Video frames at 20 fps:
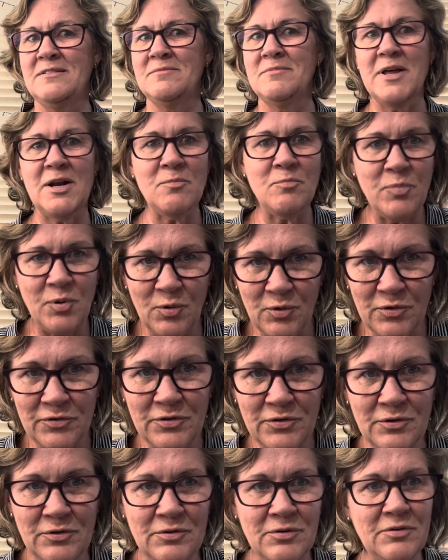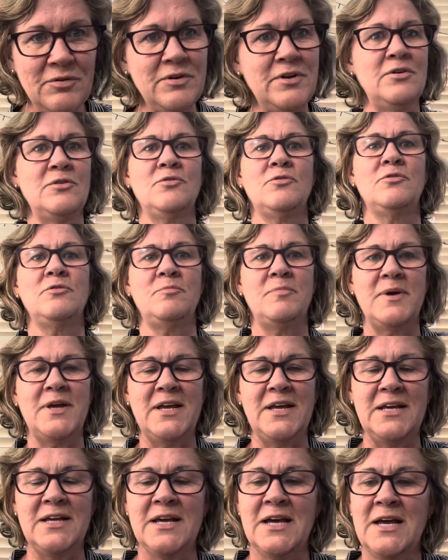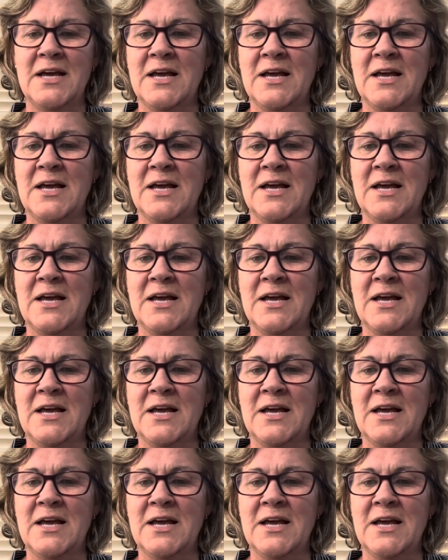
menopausal, you could be